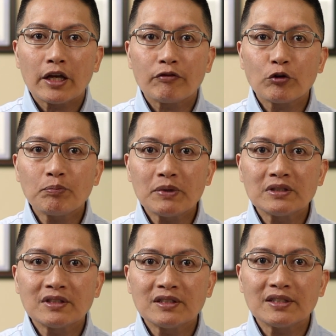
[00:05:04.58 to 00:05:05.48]
if your
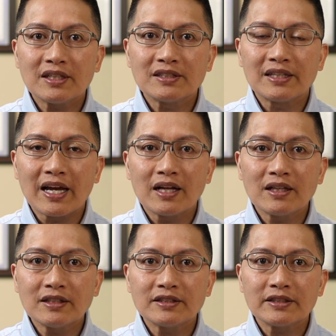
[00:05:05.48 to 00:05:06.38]
business is an
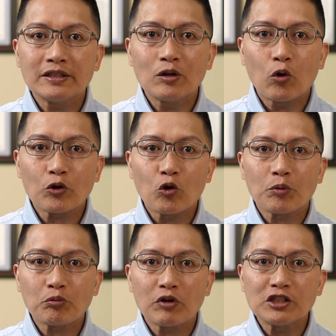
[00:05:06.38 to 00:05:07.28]
LLC or
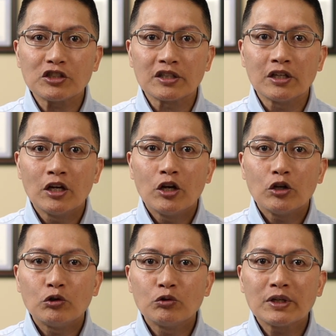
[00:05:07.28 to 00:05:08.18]
corporation,
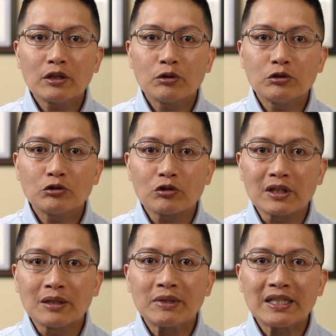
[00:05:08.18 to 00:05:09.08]
you can lose your
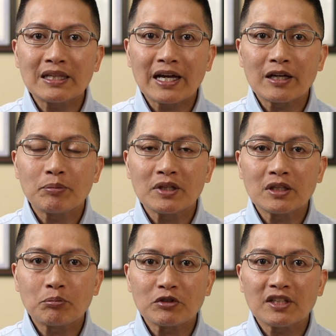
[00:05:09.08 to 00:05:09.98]
limited
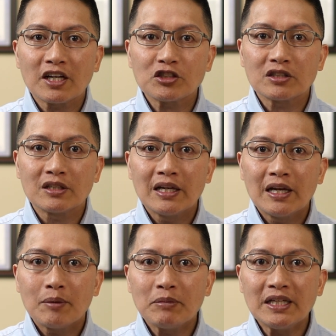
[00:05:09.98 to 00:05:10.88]
liability protection,
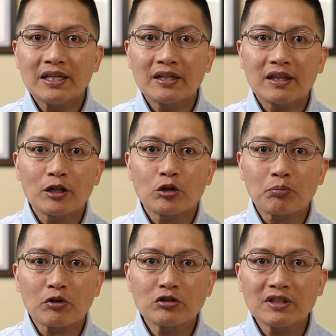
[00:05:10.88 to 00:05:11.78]
meaning that your
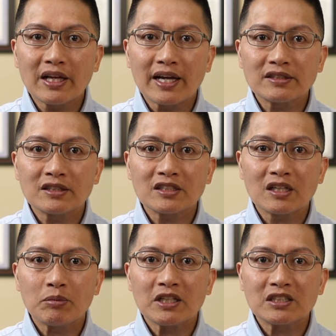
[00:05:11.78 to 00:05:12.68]
personal assets
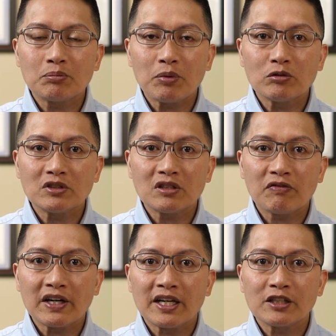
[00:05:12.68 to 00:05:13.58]
can be exposed to
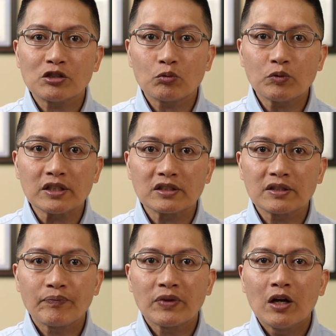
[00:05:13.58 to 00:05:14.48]
financial
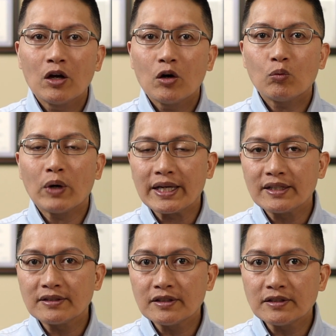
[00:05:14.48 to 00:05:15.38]
risk. Why
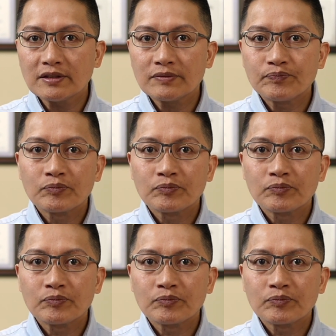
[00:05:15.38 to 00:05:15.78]
is this?